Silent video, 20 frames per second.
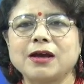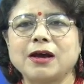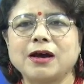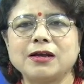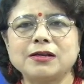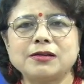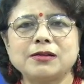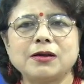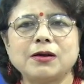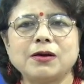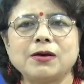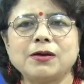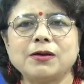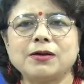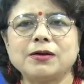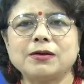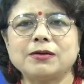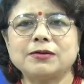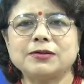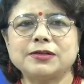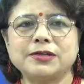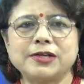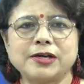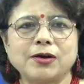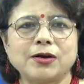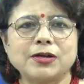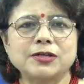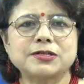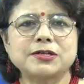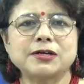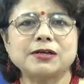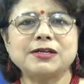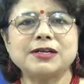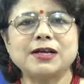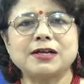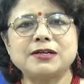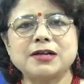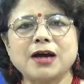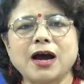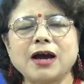Andha Diganta,
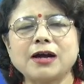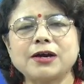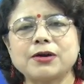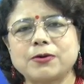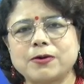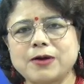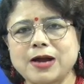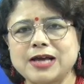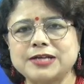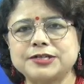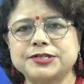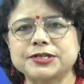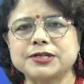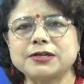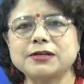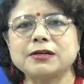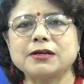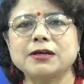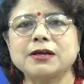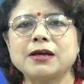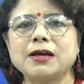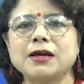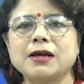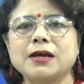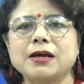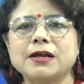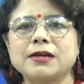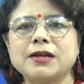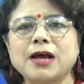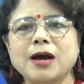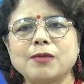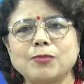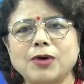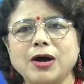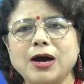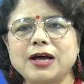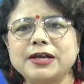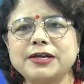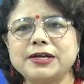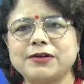The Dark Horizon, The
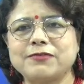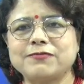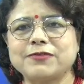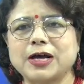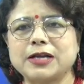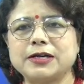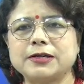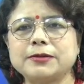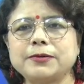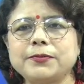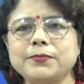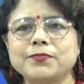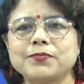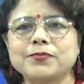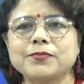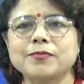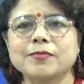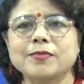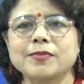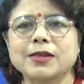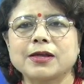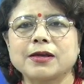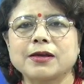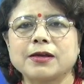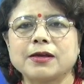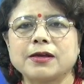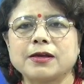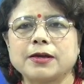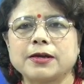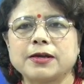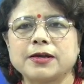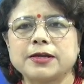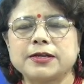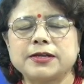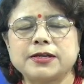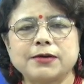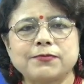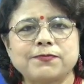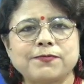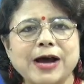Mahanirvana,
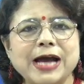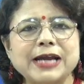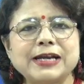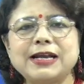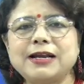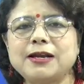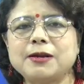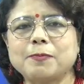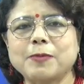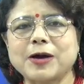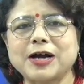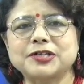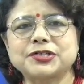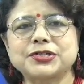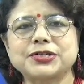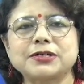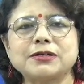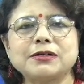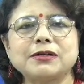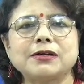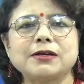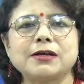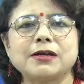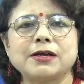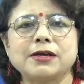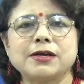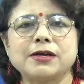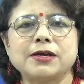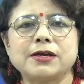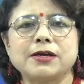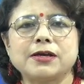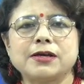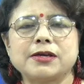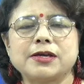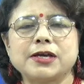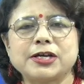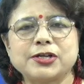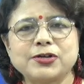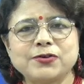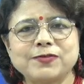The Final Departure,
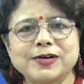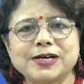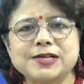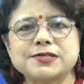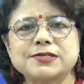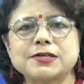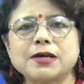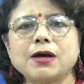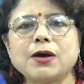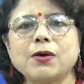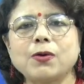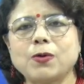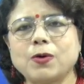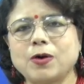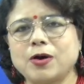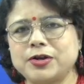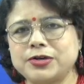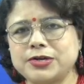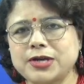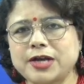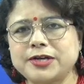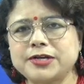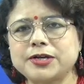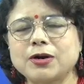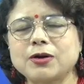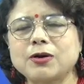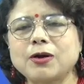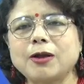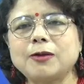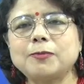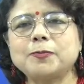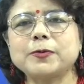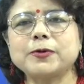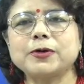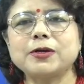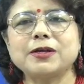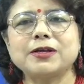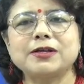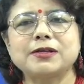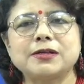Yaduvangsa O Anyanya
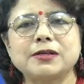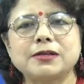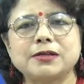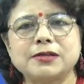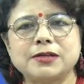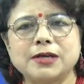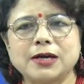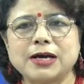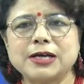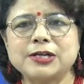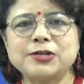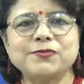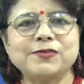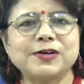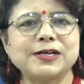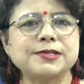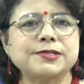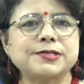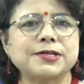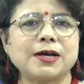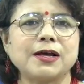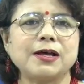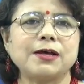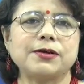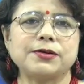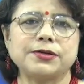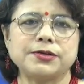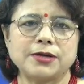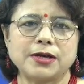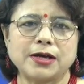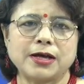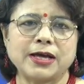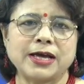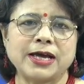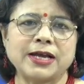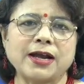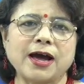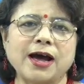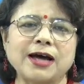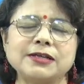Galpa, The Aduvangsa
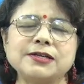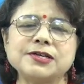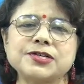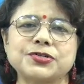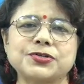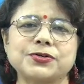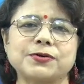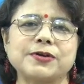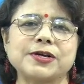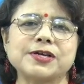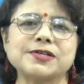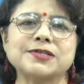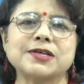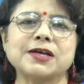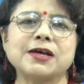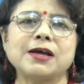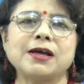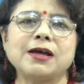and Other Stories,